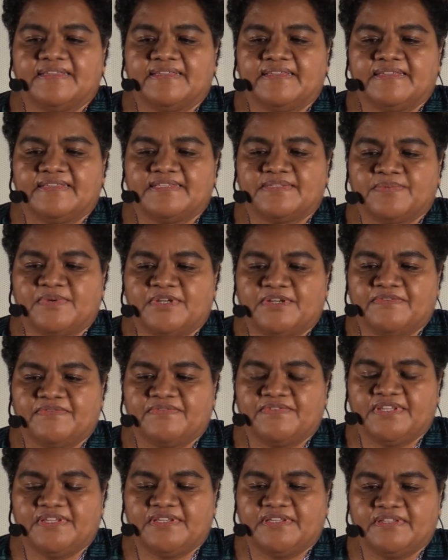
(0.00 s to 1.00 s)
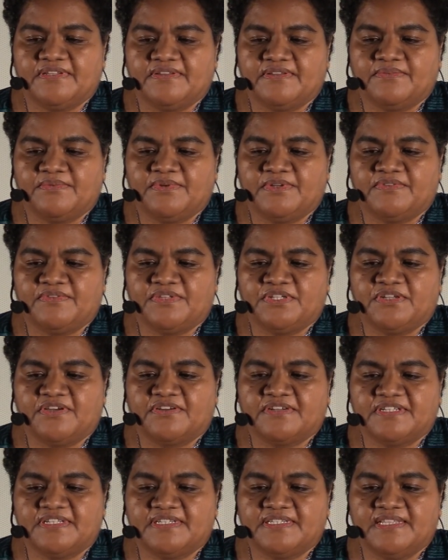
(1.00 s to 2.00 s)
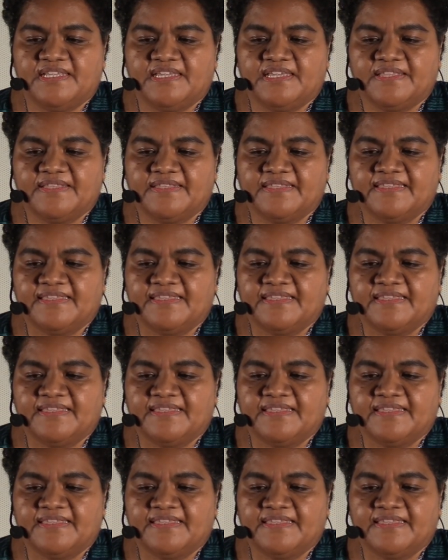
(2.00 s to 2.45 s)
as one of the doctors there,